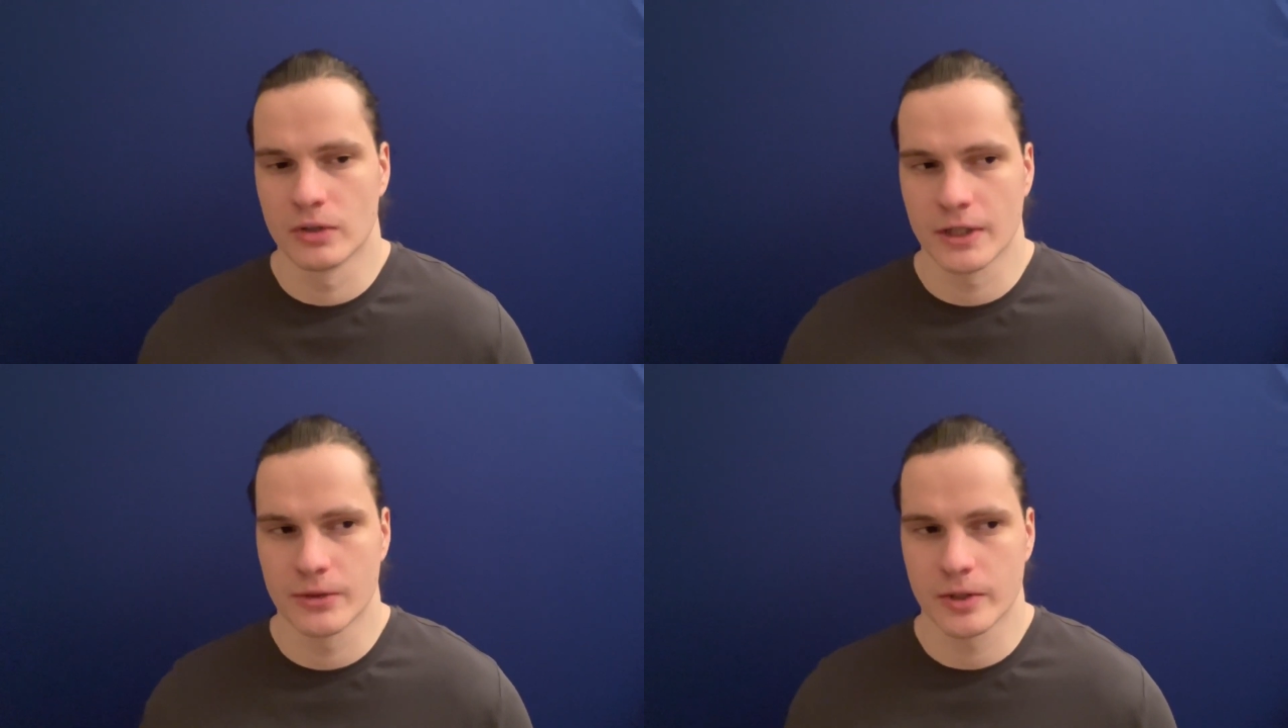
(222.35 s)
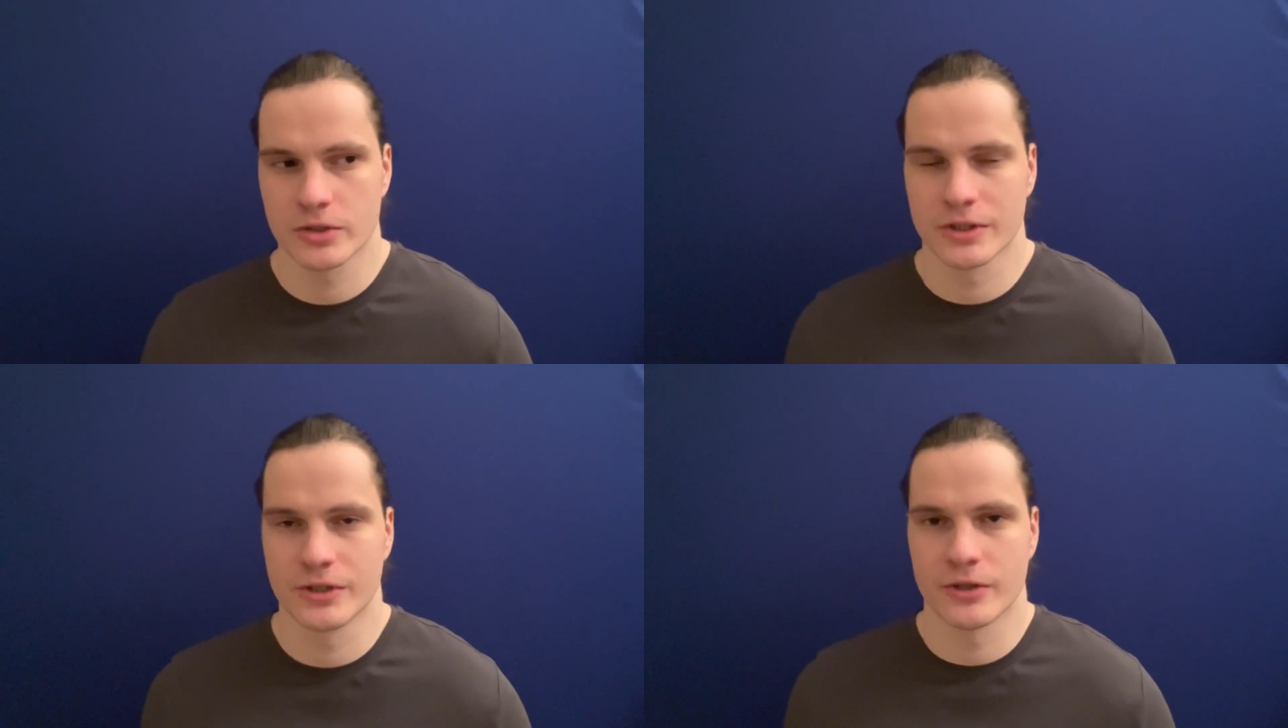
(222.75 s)
like you're
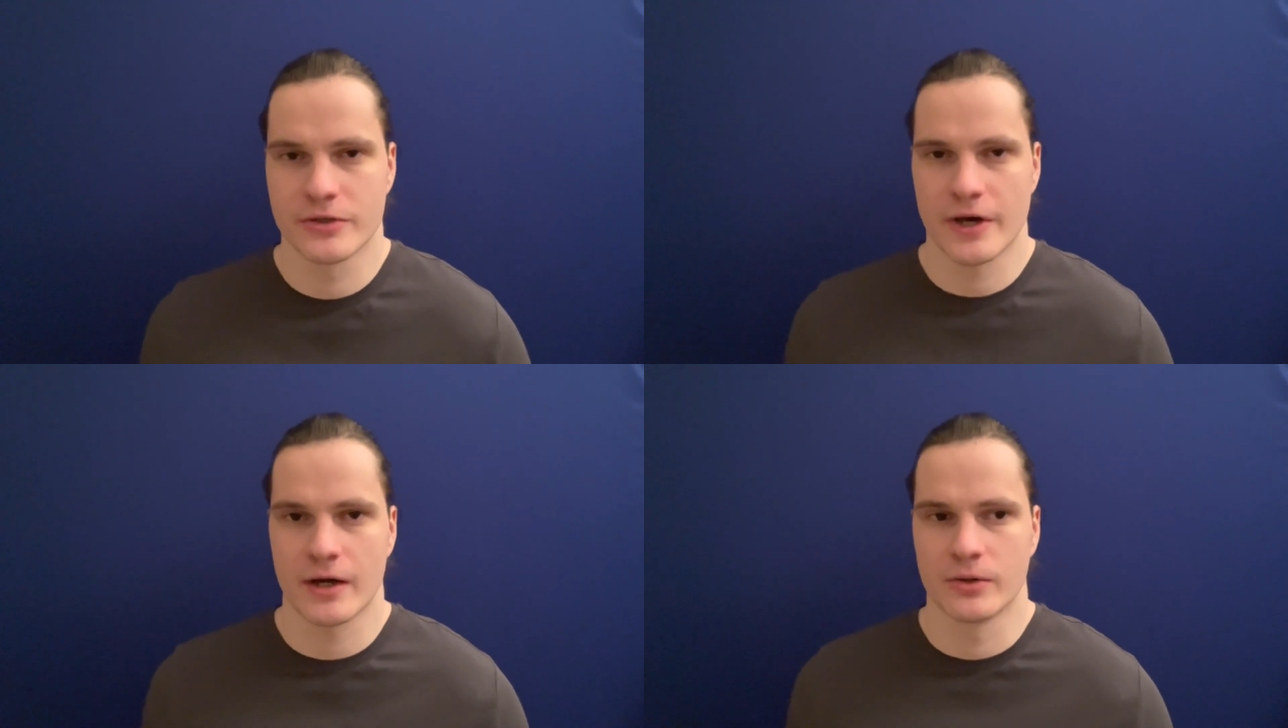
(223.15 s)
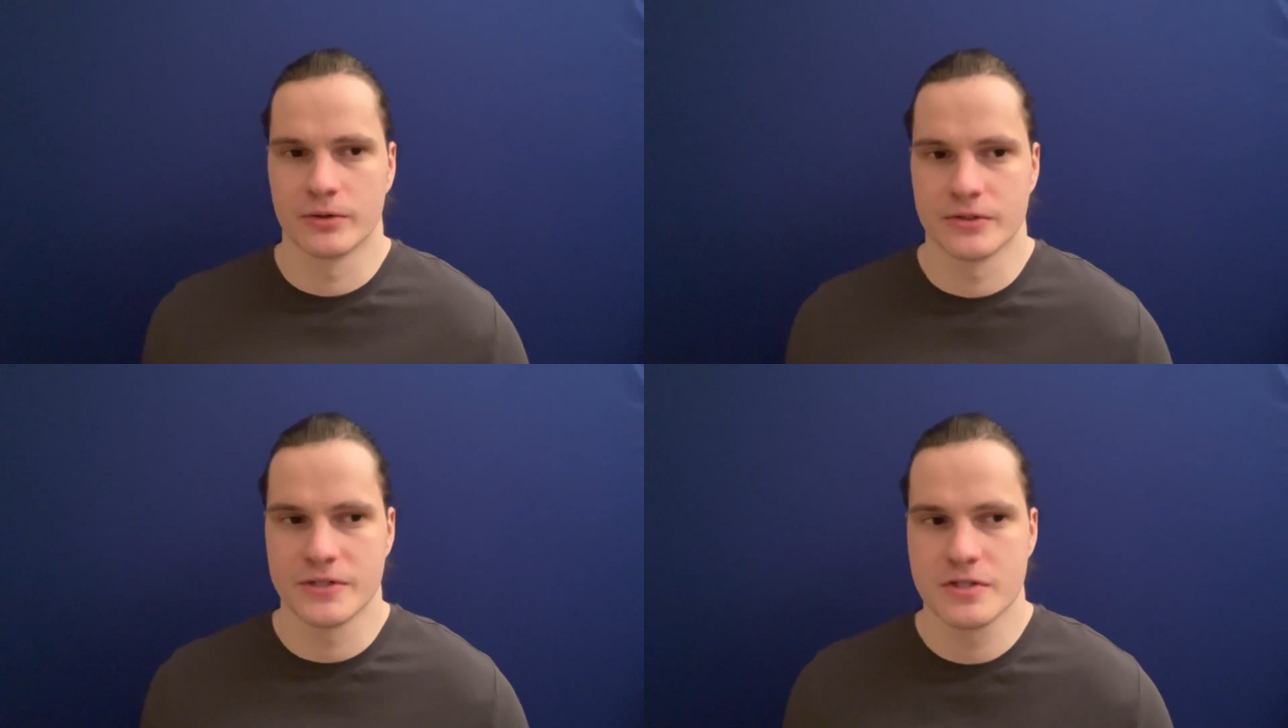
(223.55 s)
actually not
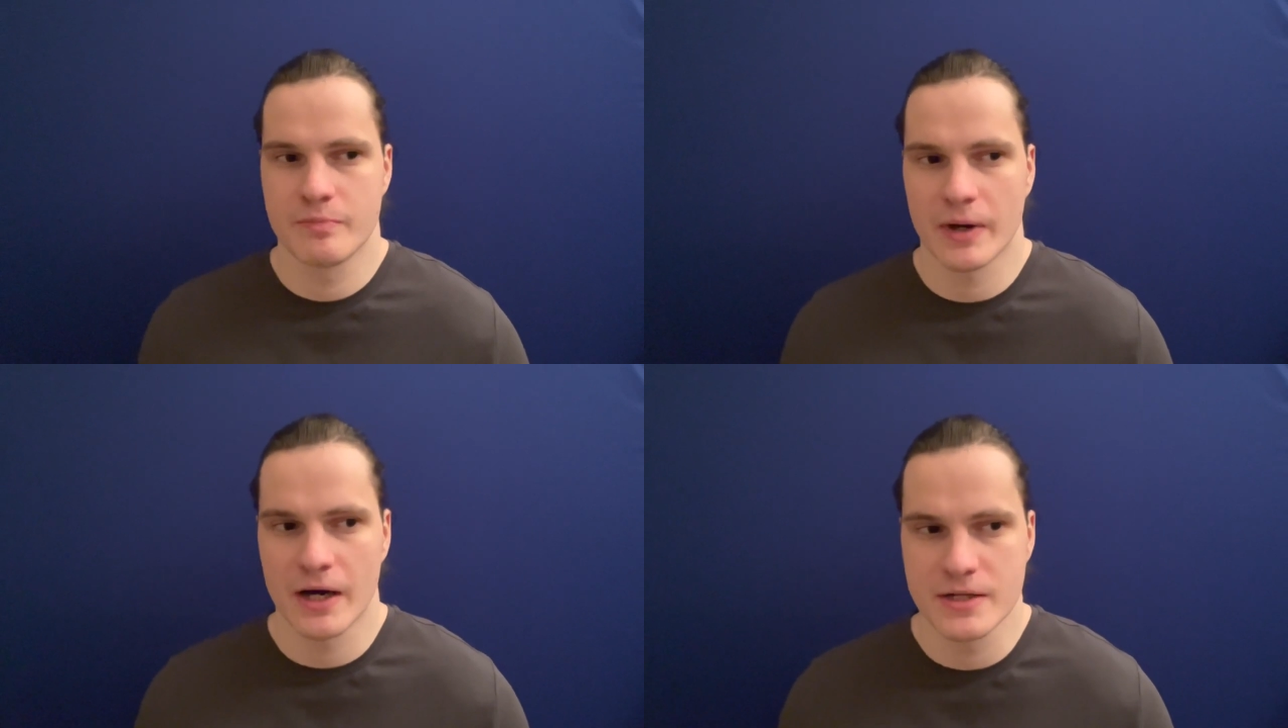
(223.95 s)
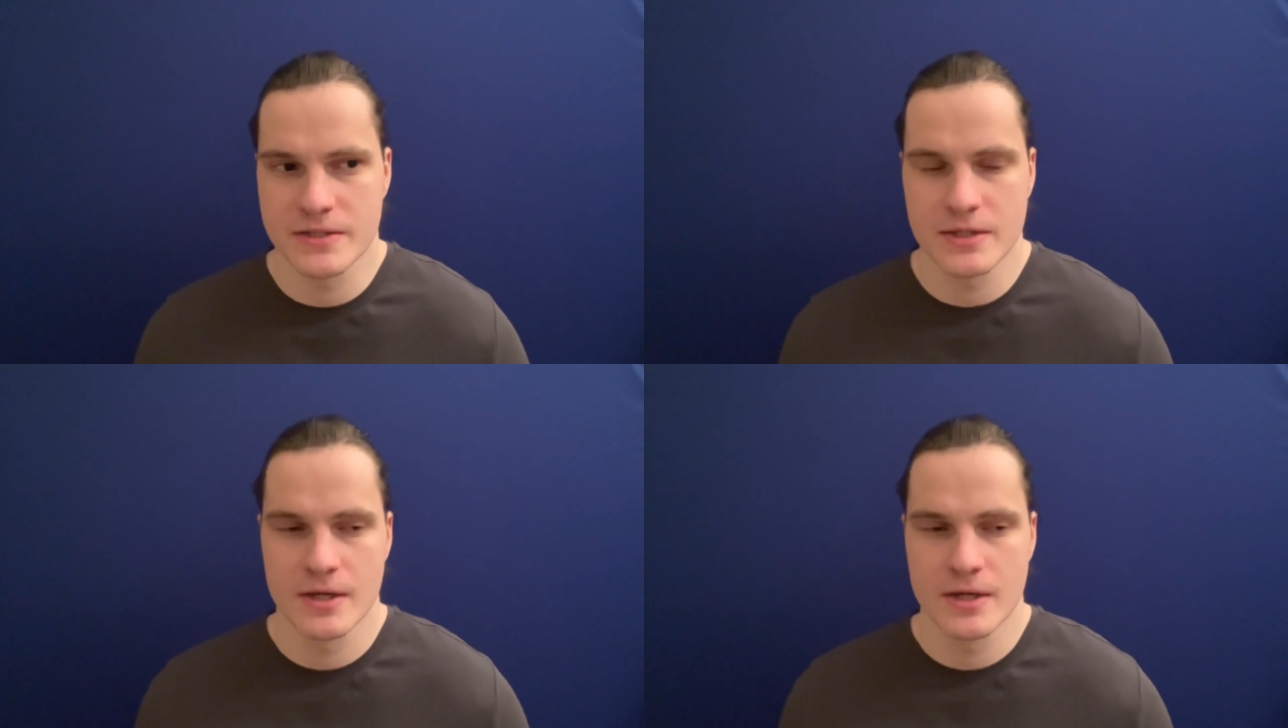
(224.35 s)
tired, despite